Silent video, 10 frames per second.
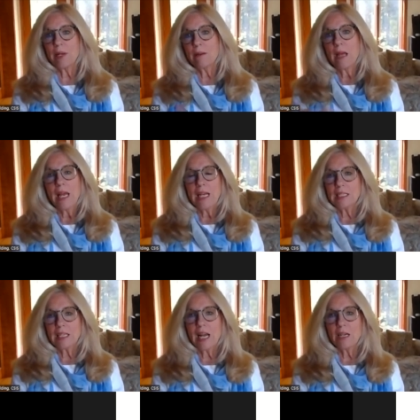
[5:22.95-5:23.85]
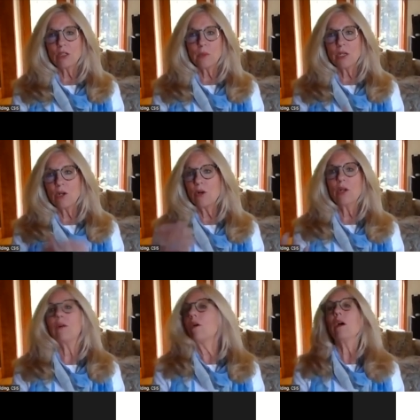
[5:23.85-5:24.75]
but as the congressman
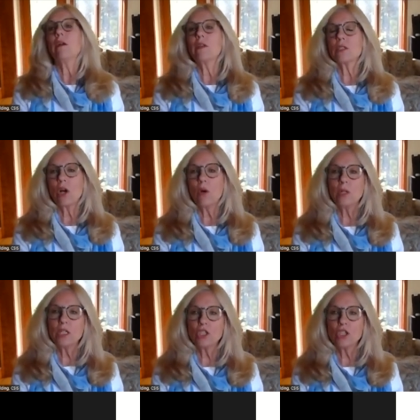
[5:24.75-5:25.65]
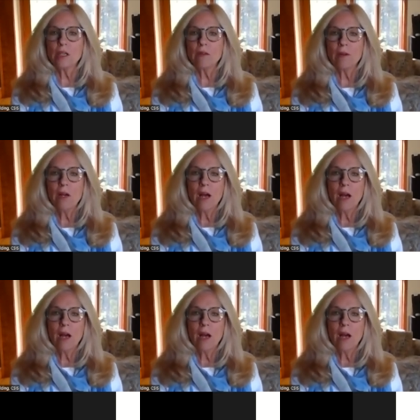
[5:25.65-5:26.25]
noted, uh, this coalition of